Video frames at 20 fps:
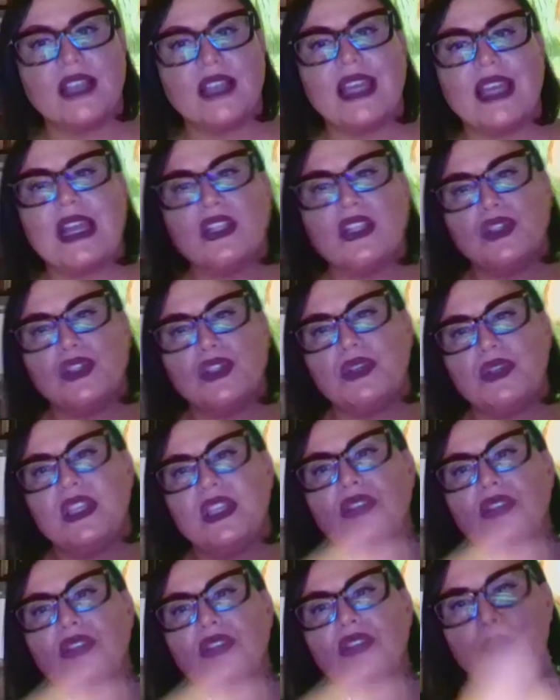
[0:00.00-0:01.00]
And as you
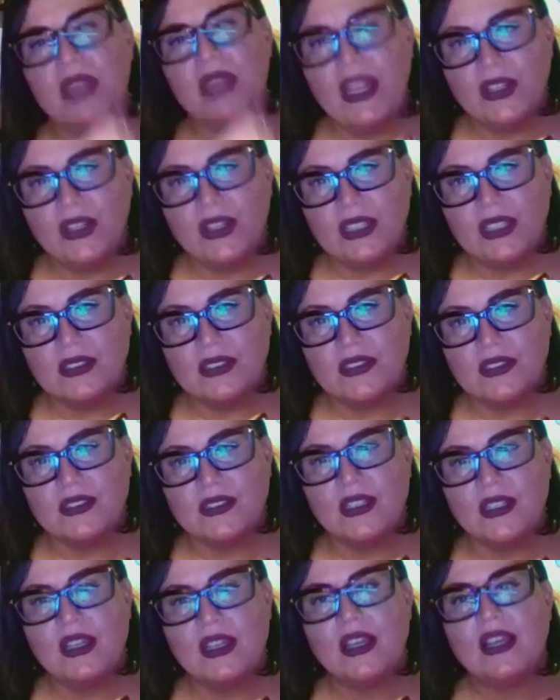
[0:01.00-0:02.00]
heal the
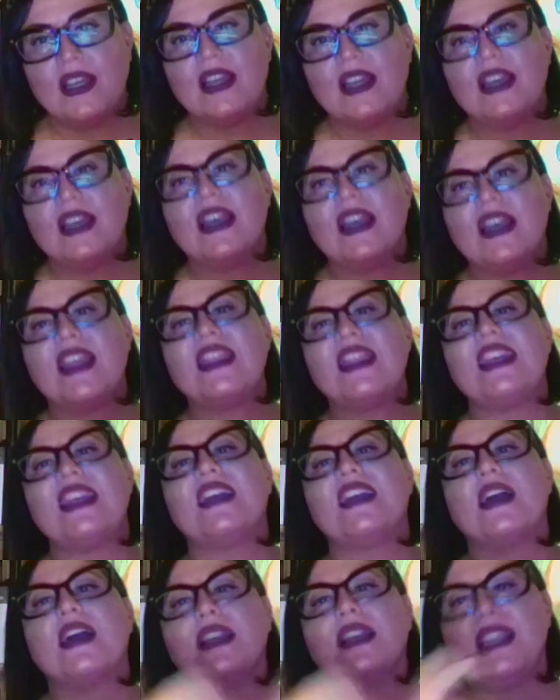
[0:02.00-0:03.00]
parents, then
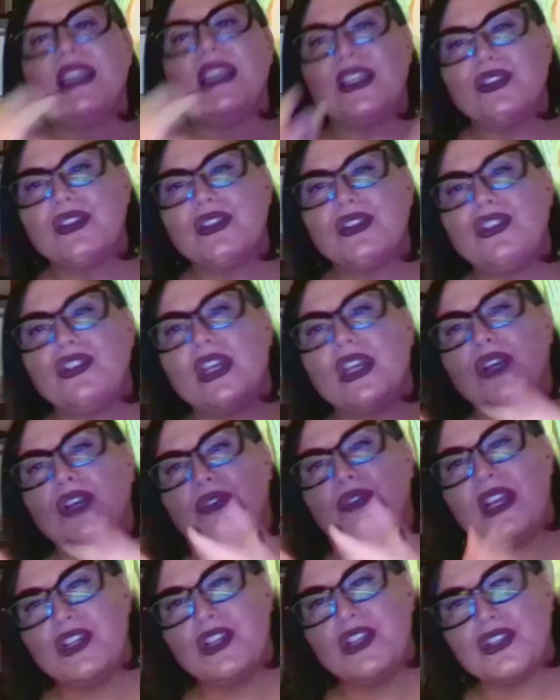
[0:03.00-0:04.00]
it kind of heals the
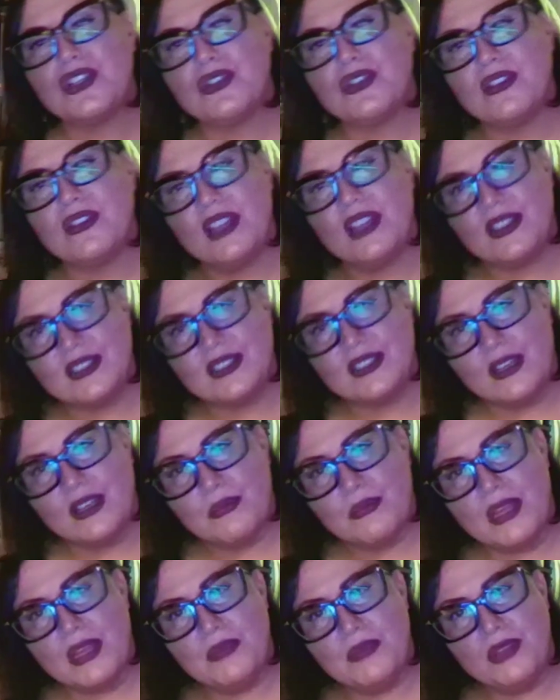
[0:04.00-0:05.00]
generational things that
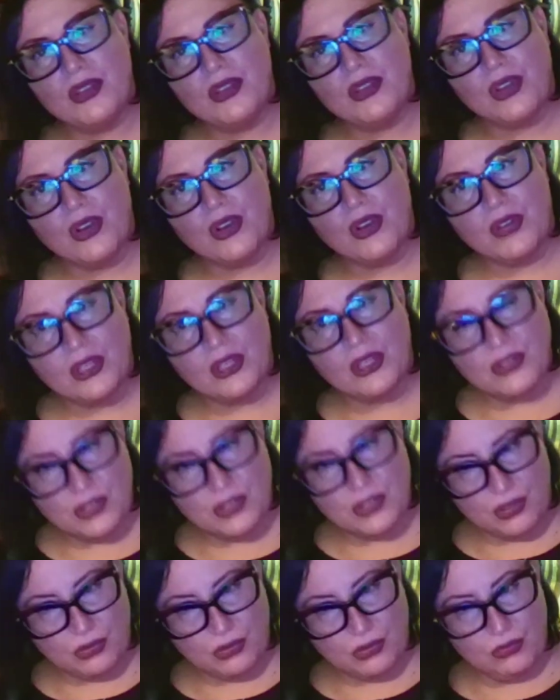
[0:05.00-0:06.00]
might be occurring
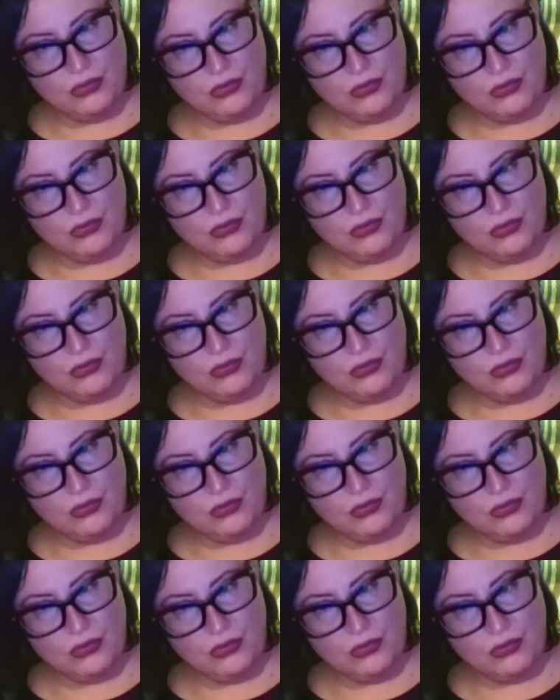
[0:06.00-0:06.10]
too.